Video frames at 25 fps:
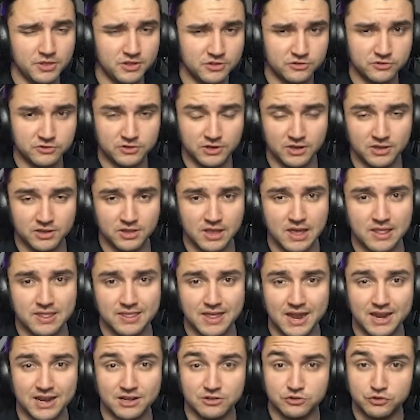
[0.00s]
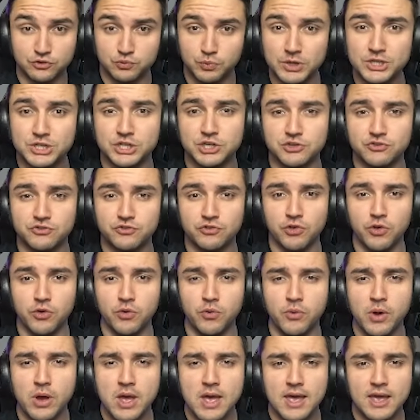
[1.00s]
to be the scene that it switches
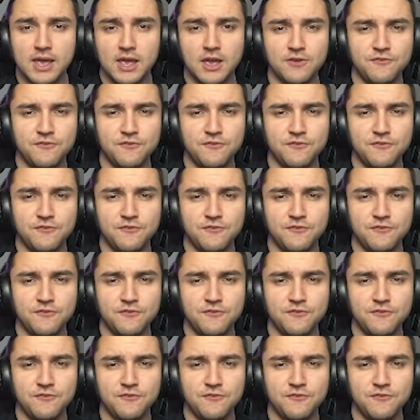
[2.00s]
to